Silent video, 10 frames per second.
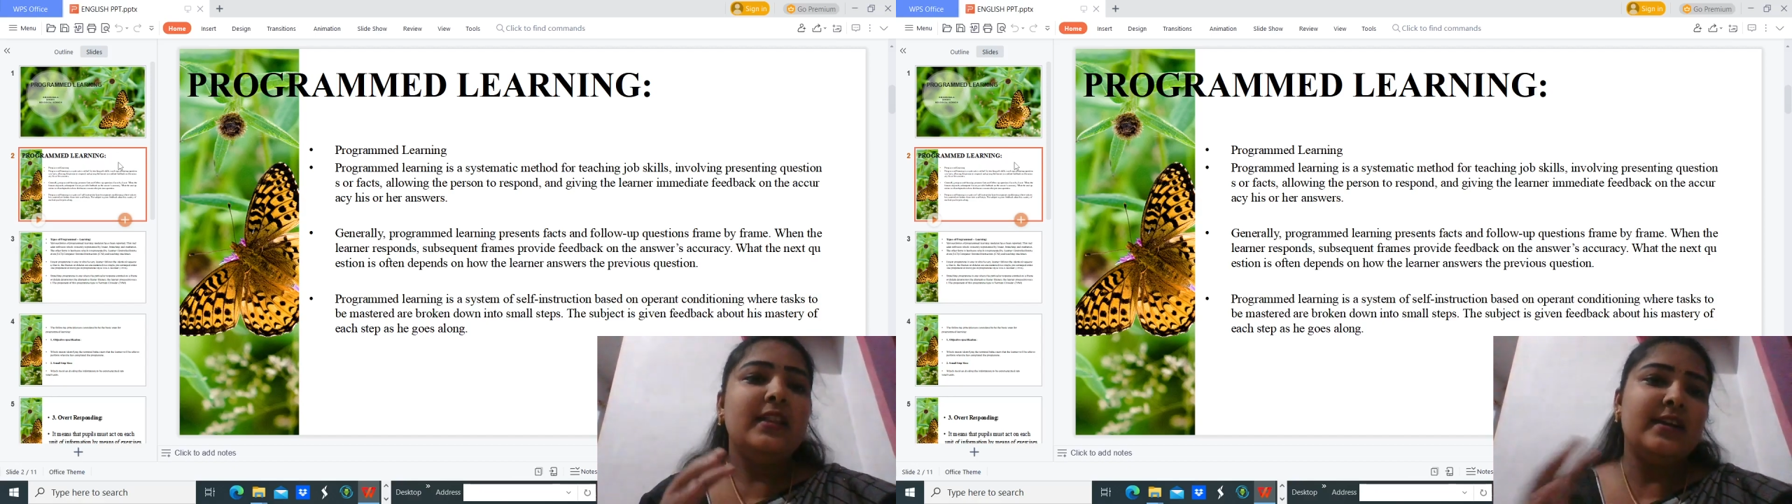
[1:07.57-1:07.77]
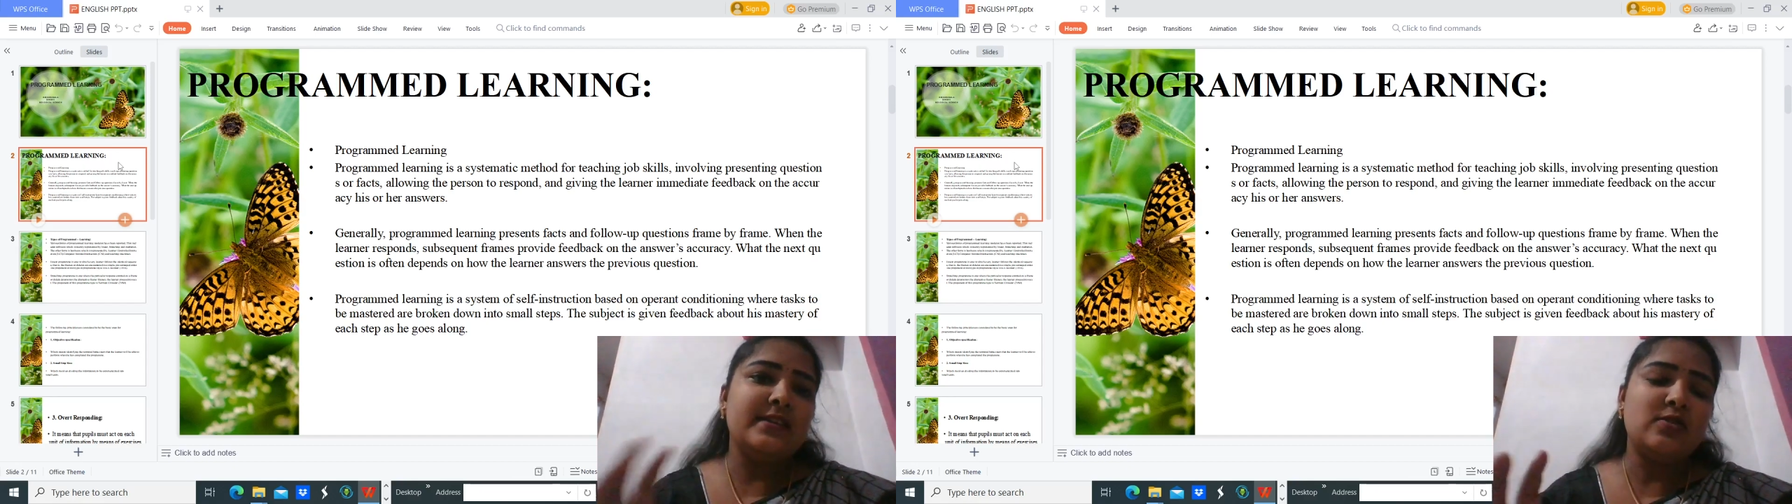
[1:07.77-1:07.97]

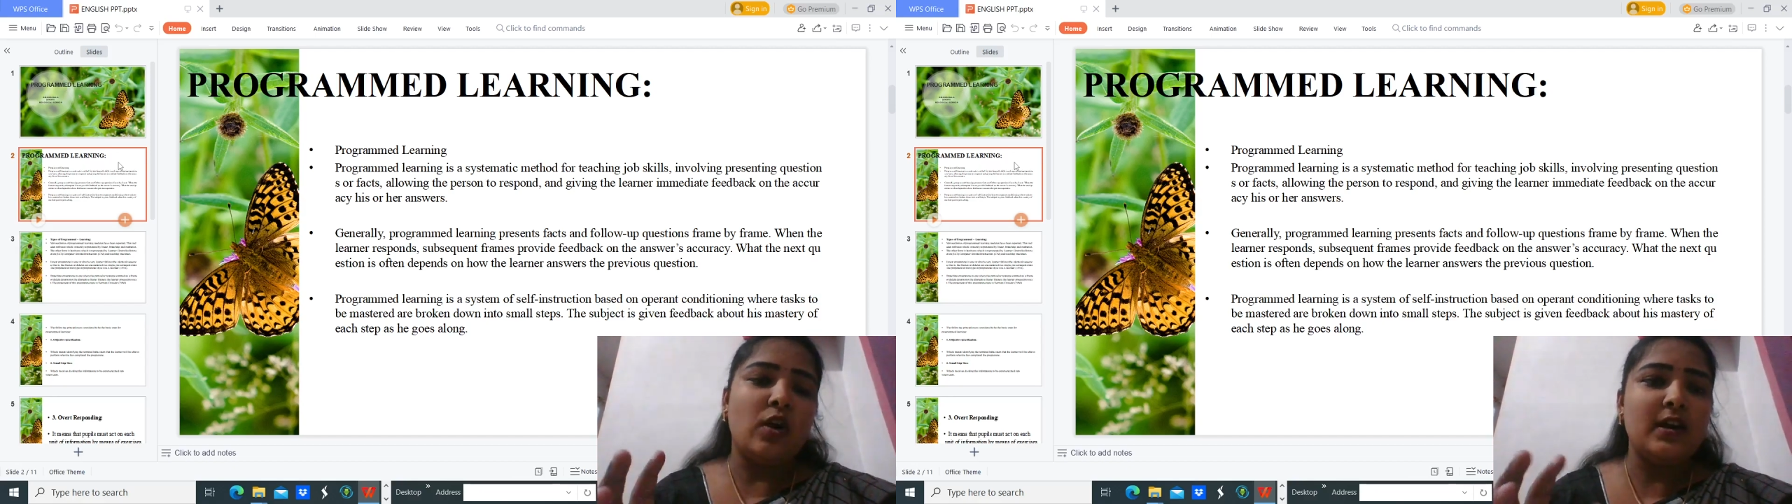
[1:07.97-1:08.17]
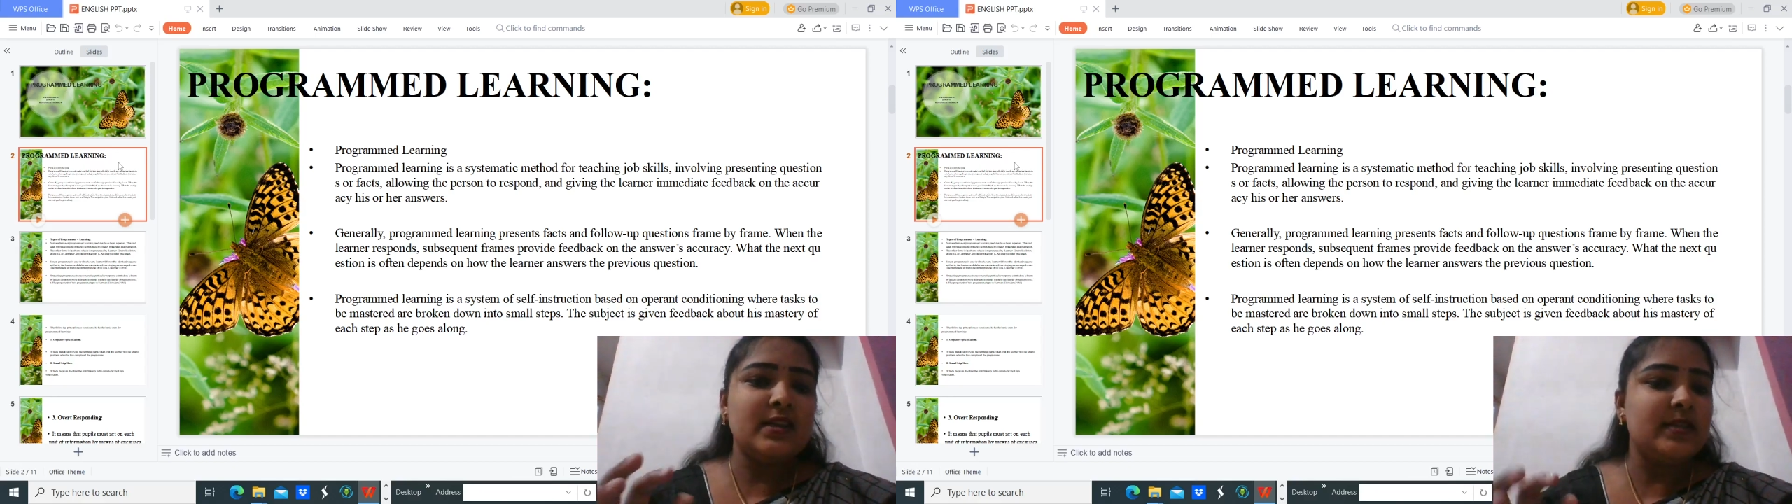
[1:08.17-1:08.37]
That is
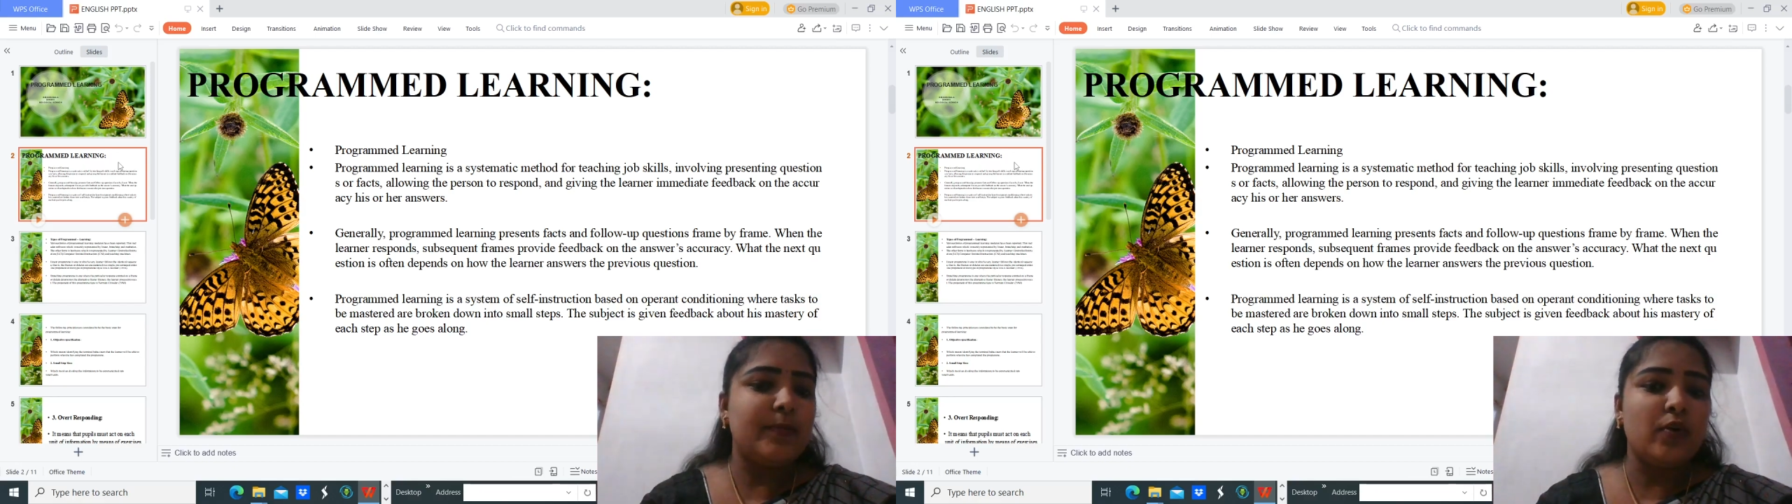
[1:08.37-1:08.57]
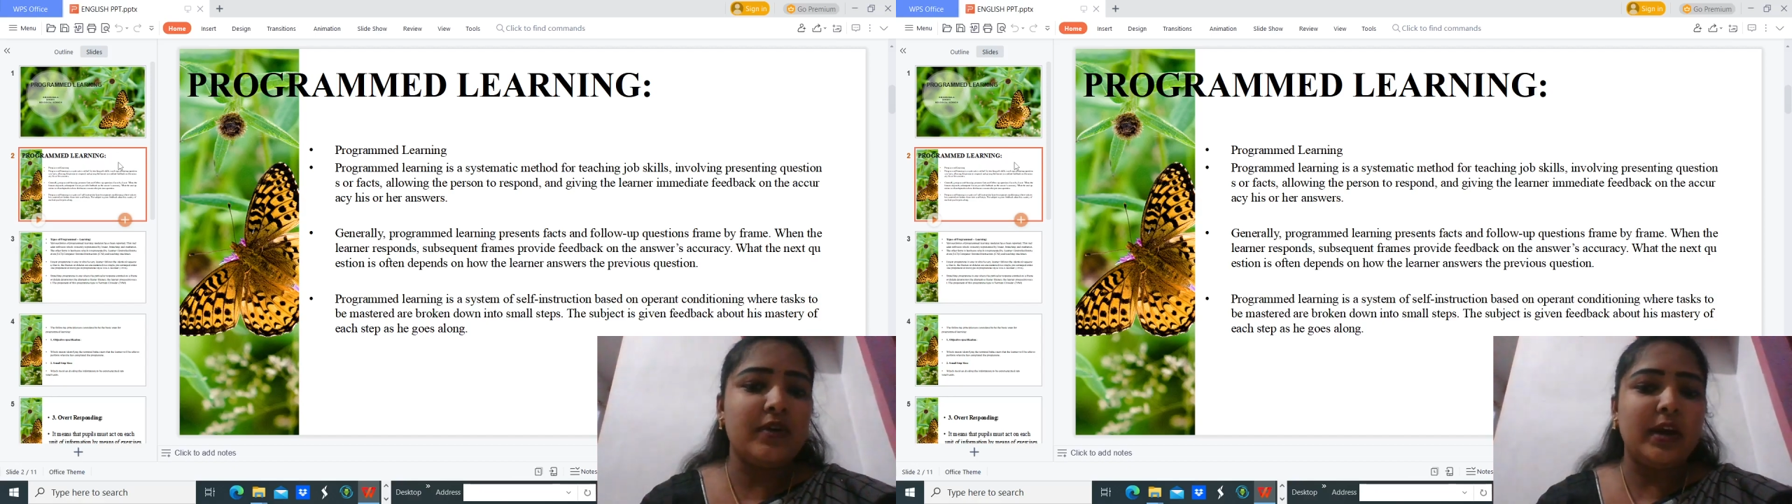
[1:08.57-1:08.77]
called as a
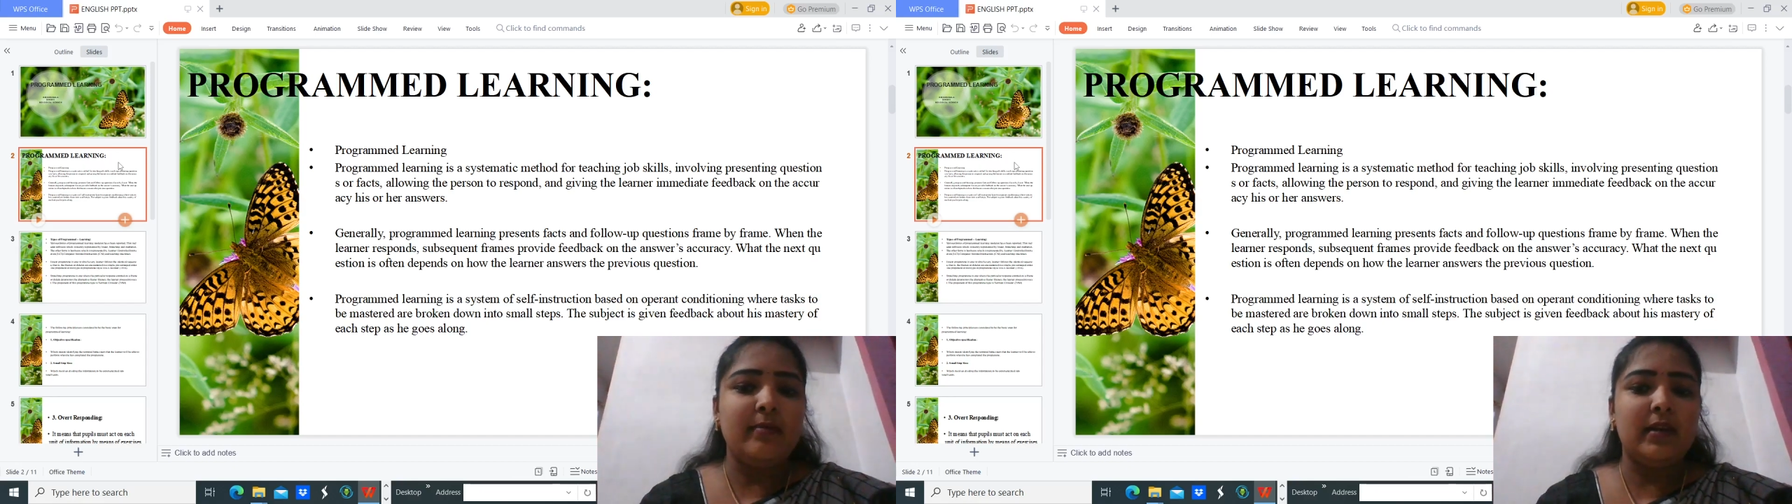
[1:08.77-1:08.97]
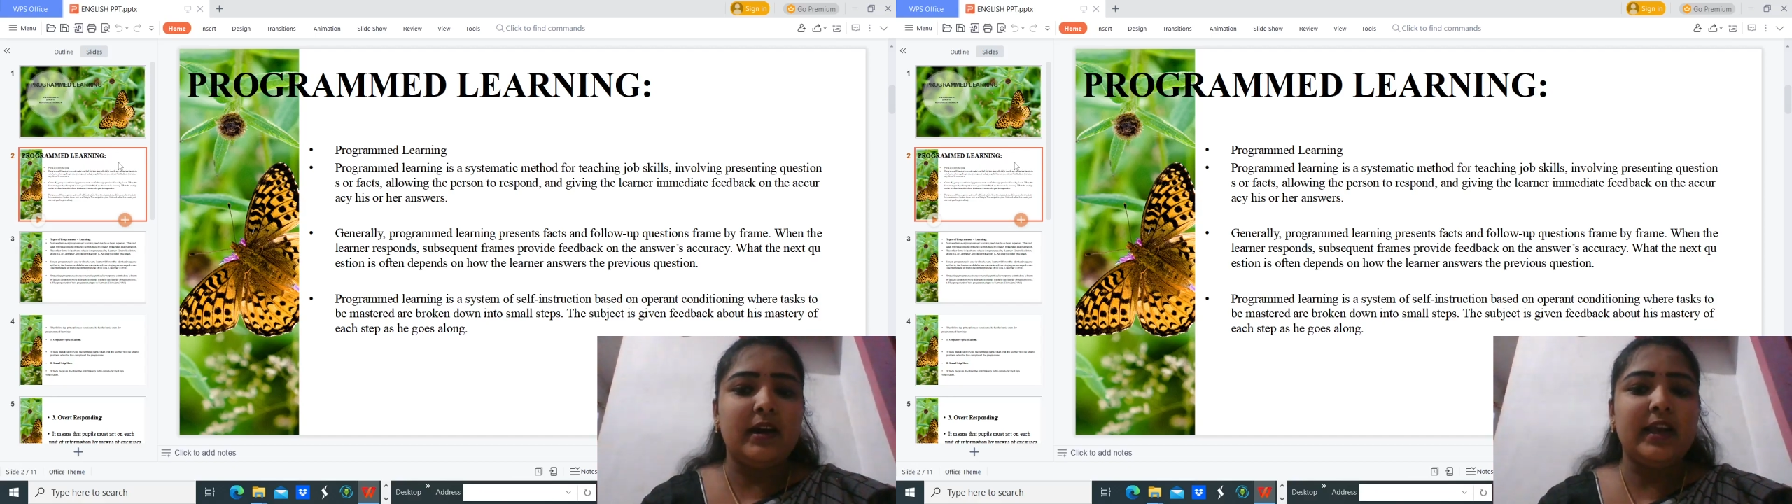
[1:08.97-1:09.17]

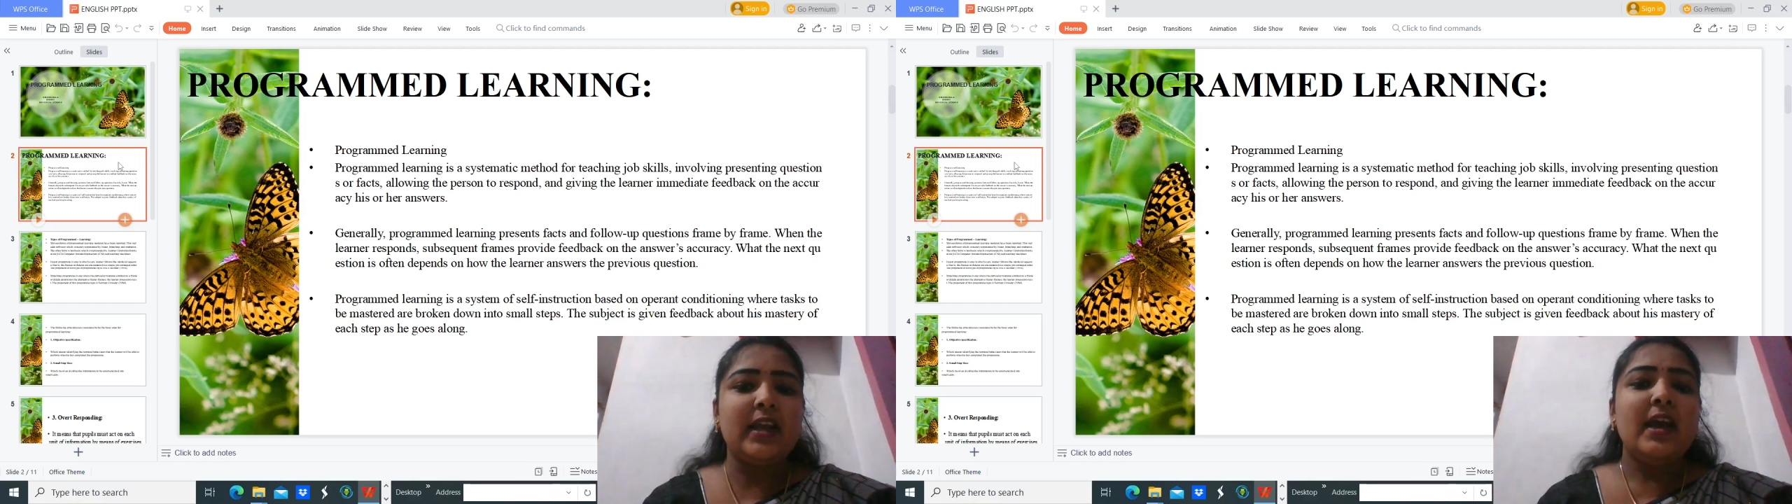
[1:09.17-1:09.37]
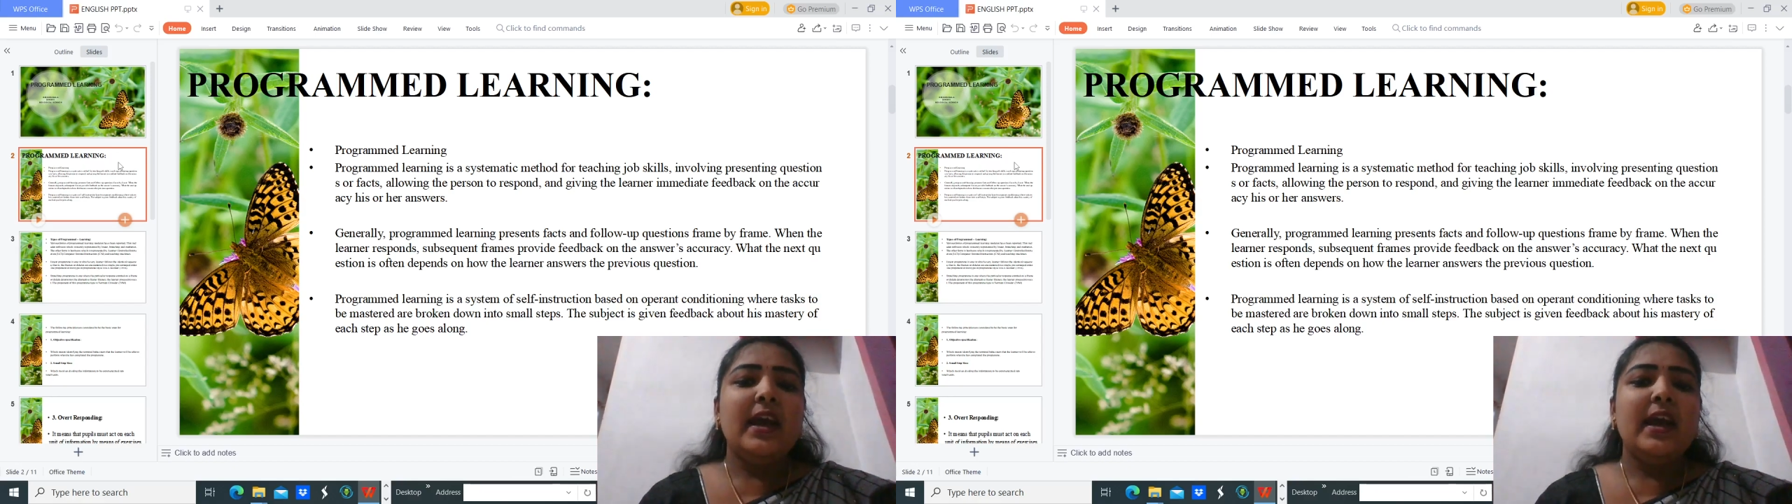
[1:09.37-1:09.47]
program learning.